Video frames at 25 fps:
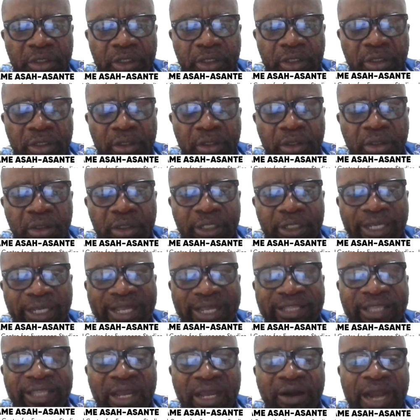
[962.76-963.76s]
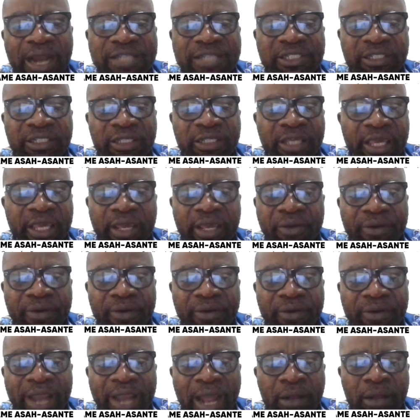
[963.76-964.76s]
the the Kete Krachi
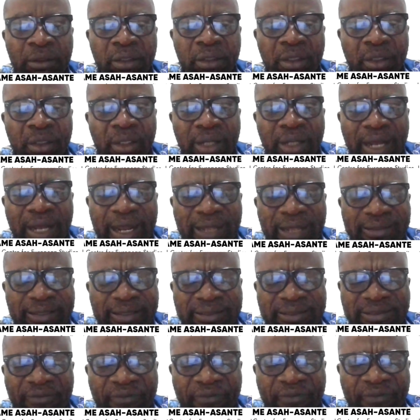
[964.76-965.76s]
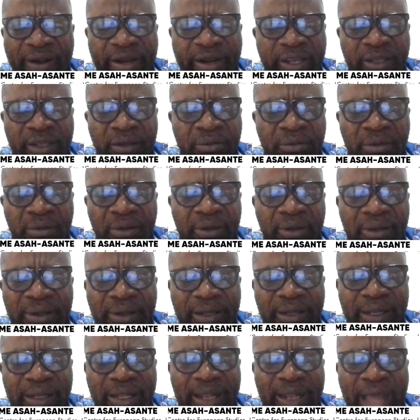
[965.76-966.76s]
area. Uh, that's a very
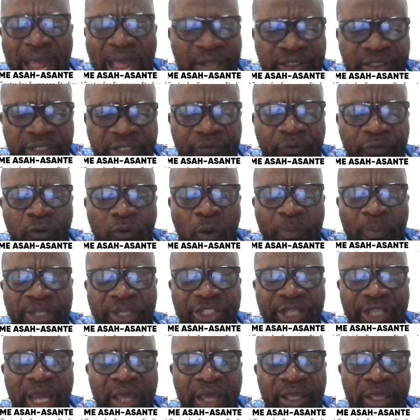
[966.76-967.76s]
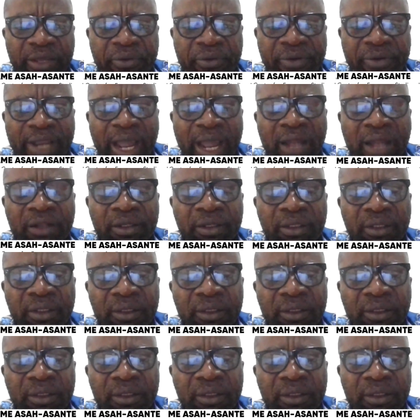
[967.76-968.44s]
uh, active commercial area.